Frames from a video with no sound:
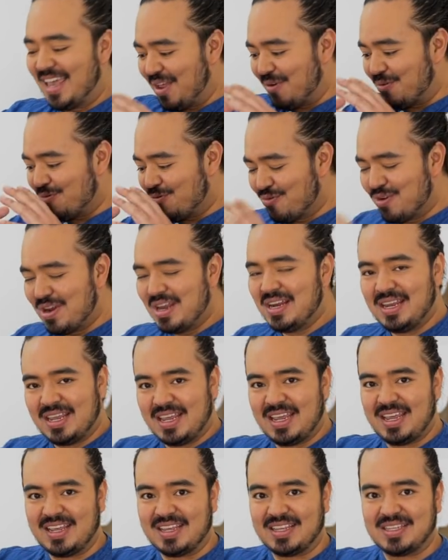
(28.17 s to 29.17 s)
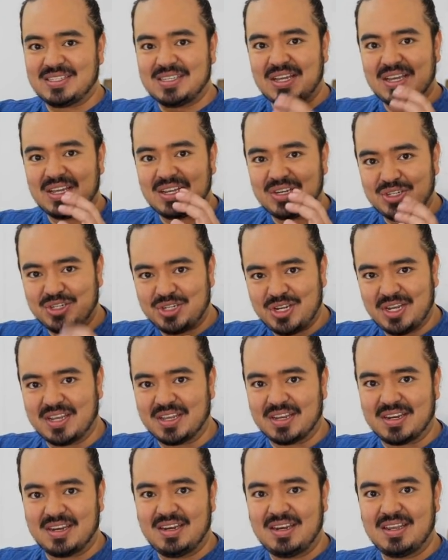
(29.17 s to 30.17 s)
It really is
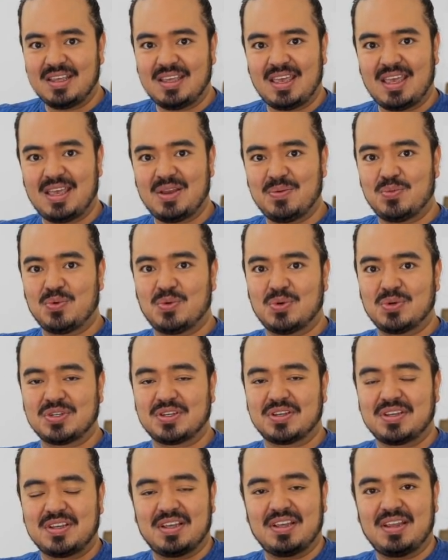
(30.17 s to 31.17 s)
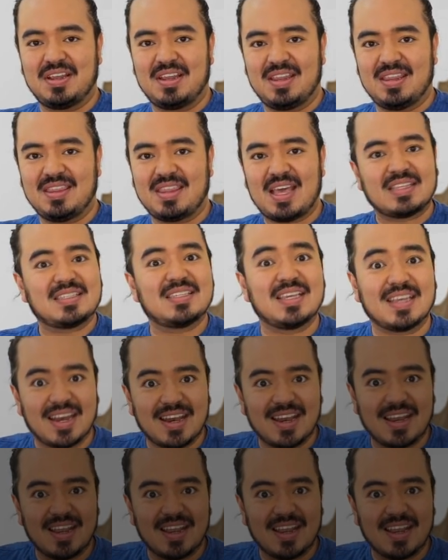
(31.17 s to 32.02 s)
chicken and water. That's it.